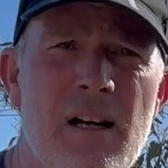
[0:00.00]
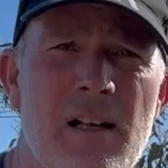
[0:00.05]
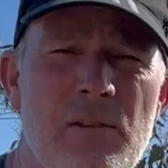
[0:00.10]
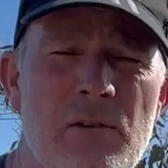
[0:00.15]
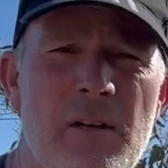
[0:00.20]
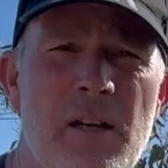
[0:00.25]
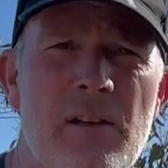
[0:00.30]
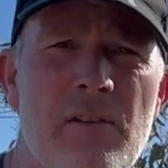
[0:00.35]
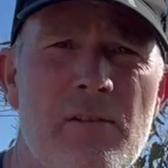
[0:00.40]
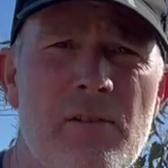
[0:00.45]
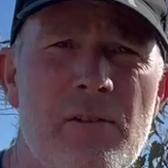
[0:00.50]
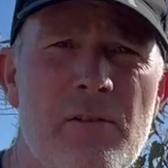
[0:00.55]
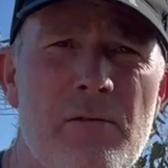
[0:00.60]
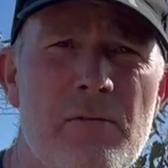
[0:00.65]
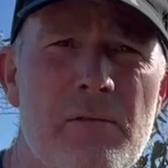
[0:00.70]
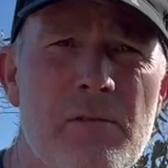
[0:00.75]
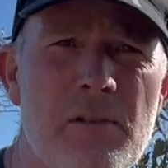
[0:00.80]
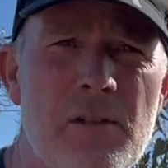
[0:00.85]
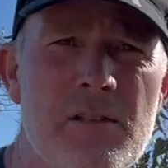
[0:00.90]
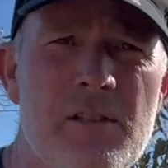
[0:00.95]
looking through
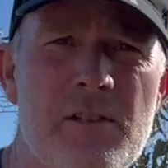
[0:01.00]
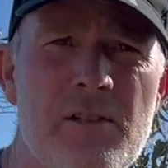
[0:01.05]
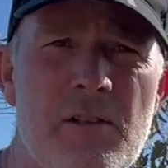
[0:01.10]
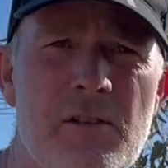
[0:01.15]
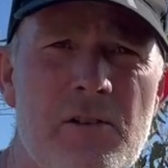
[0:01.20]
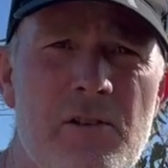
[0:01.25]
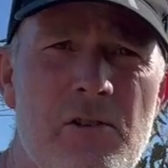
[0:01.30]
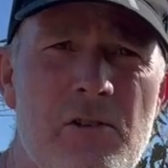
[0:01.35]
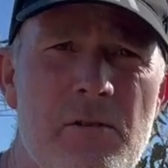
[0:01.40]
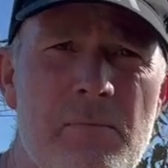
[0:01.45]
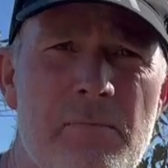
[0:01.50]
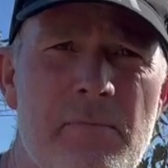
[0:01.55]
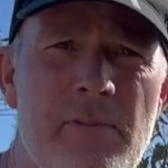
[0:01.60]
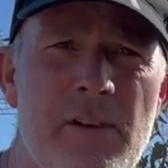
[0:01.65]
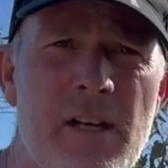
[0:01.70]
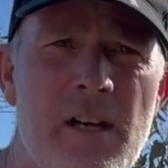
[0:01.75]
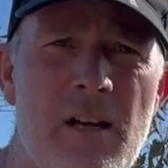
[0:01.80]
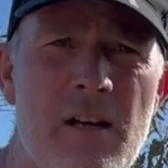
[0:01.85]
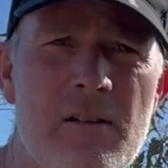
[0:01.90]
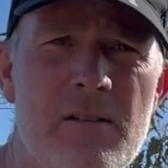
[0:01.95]
lots of YouTube
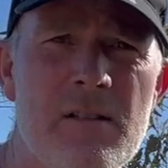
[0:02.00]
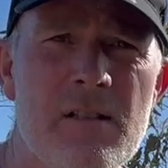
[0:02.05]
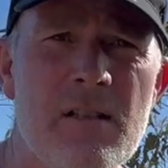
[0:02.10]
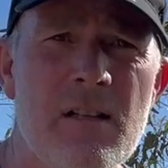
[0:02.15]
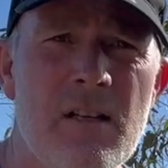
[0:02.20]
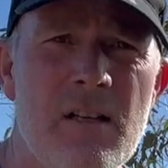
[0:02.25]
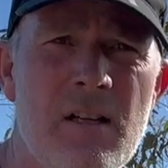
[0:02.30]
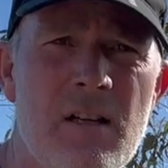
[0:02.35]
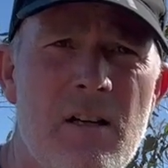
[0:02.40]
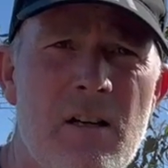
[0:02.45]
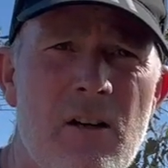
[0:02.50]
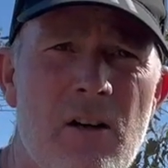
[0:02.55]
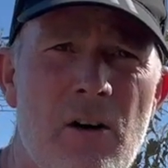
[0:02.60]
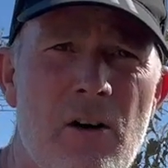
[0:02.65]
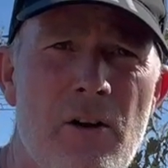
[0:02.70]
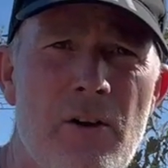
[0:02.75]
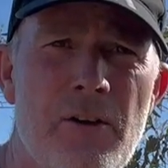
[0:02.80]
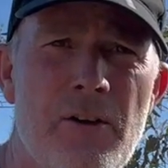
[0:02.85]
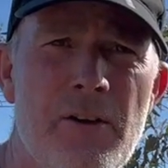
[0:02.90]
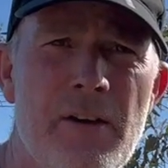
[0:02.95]
videos
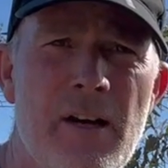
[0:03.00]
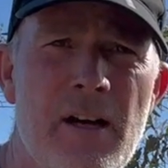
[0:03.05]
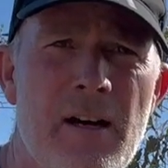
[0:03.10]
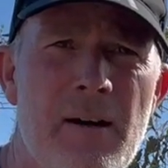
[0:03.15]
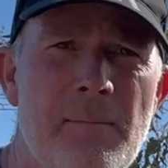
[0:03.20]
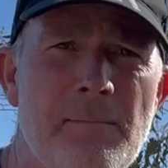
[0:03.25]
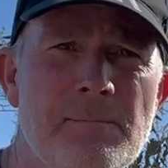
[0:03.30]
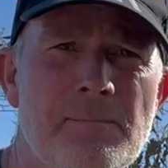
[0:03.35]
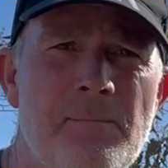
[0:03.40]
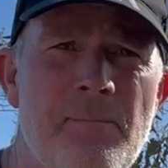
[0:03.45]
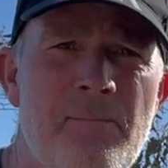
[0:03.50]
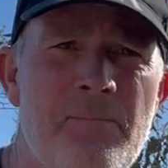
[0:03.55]
on